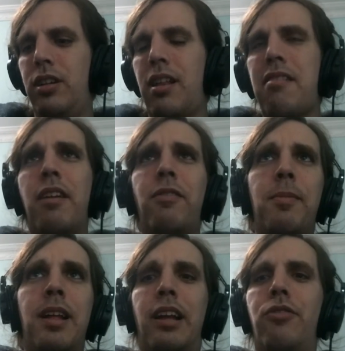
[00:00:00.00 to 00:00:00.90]
Doesn't have
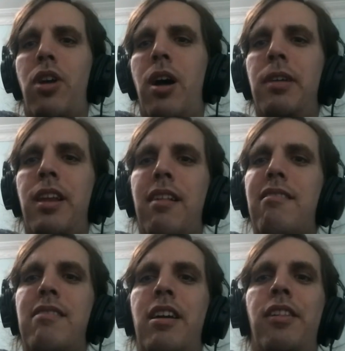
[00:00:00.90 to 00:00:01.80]
to be like drama
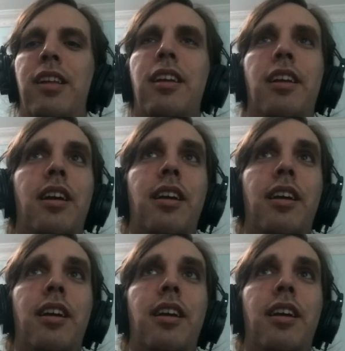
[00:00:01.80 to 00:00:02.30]
necessarily.